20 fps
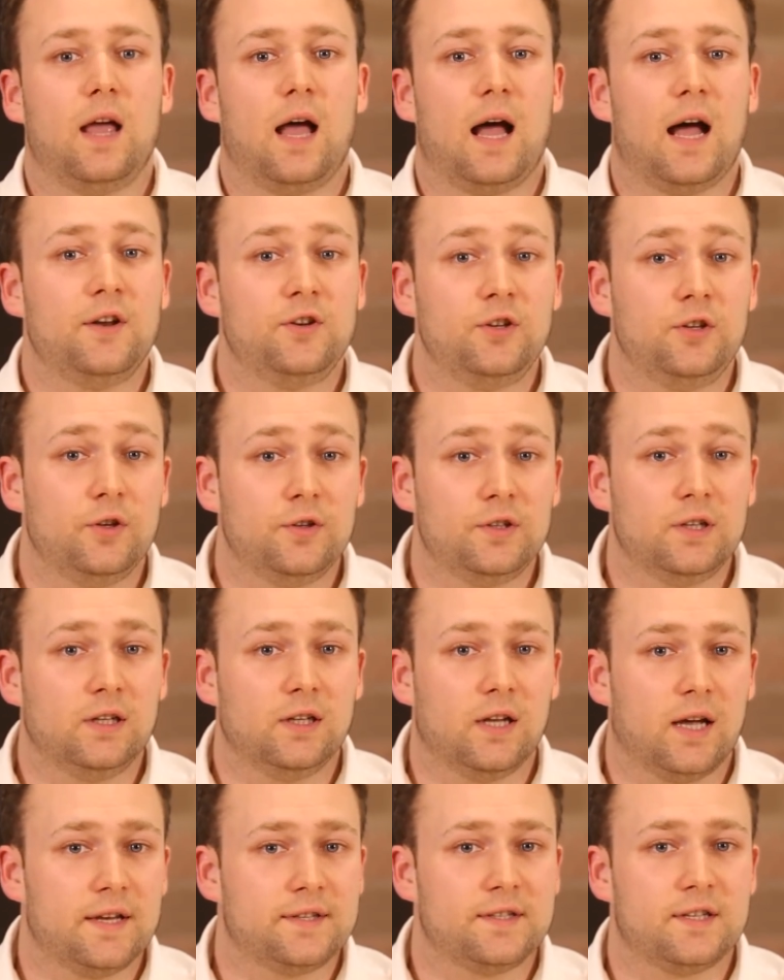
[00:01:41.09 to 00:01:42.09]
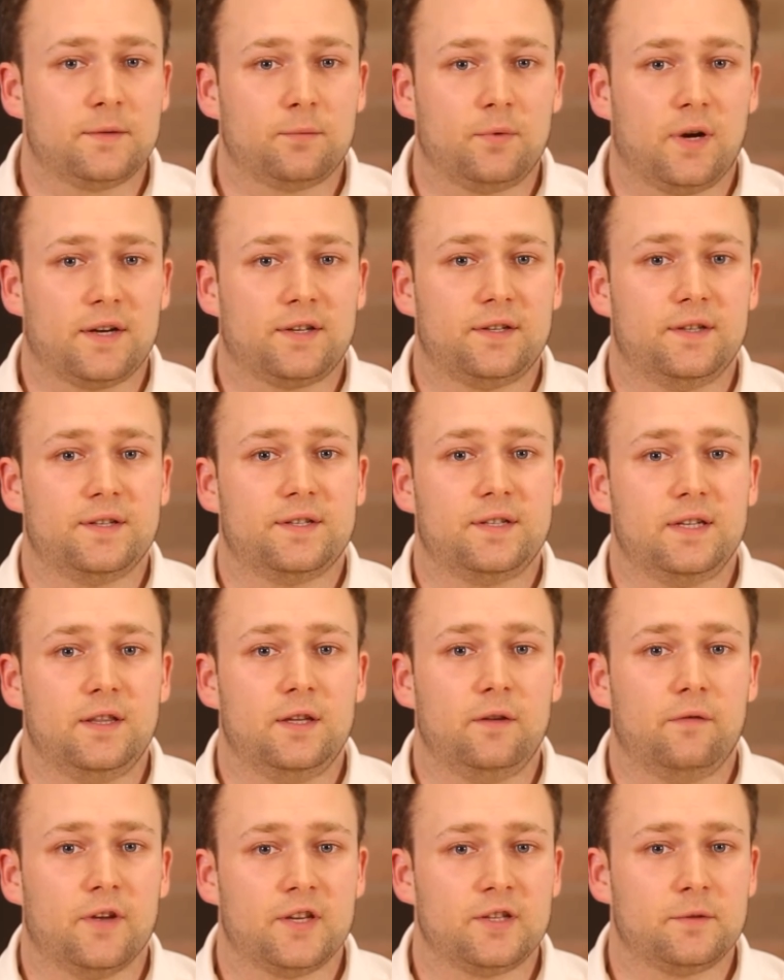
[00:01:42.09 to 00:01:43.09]
underutilised this practice in
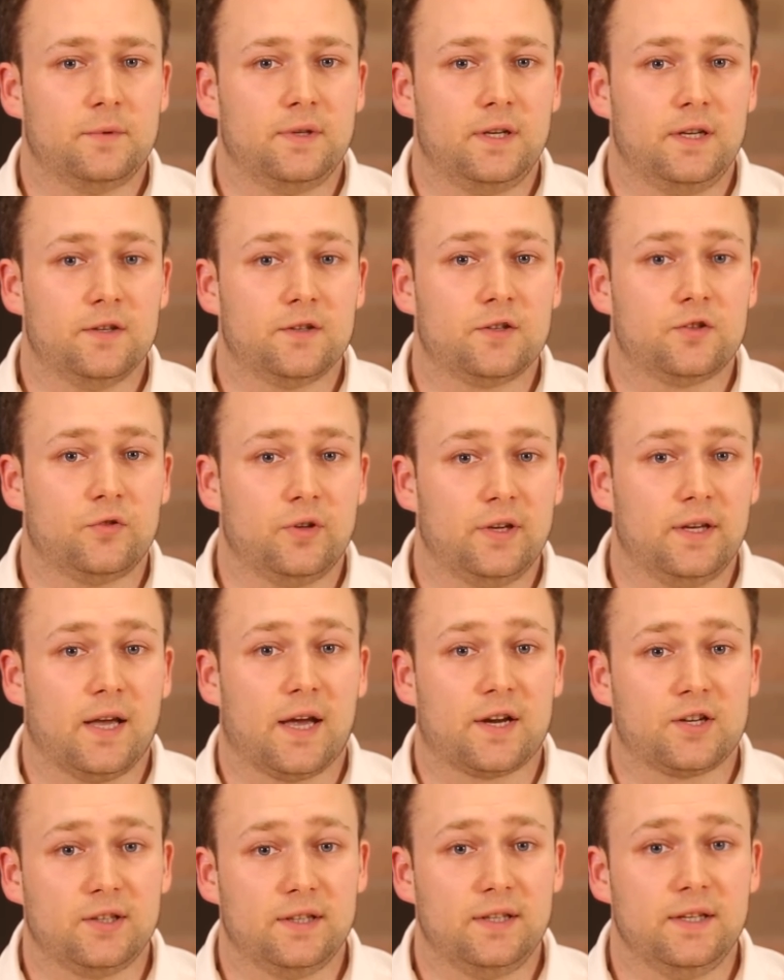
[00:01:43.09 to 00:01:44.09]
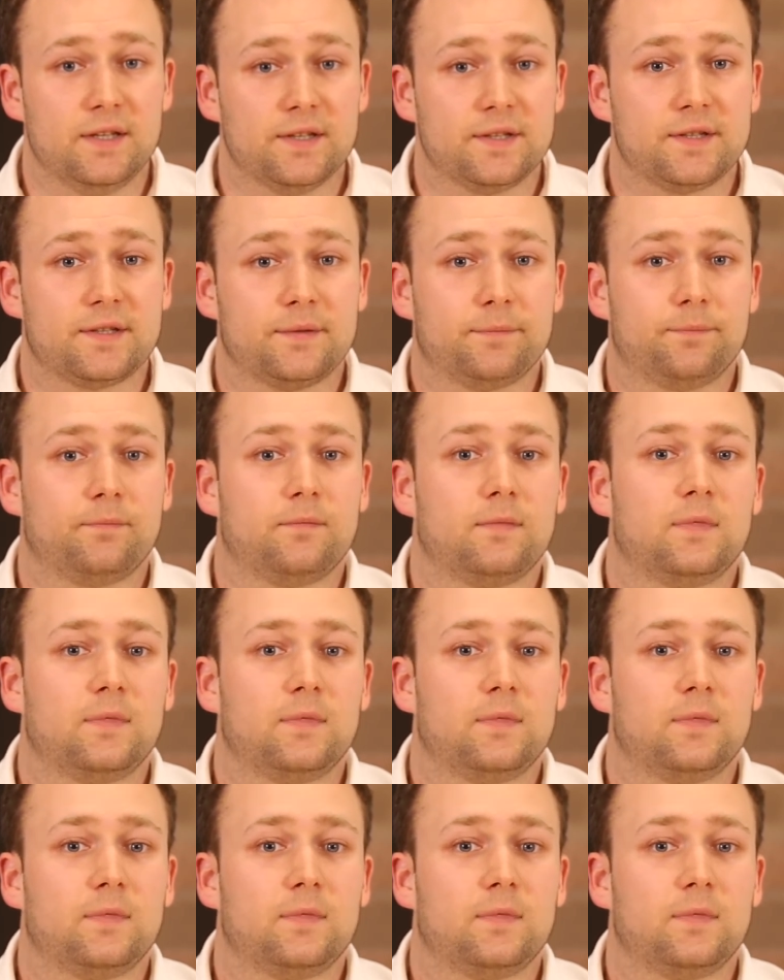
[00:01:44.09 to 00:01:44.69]
the investment industry actually is.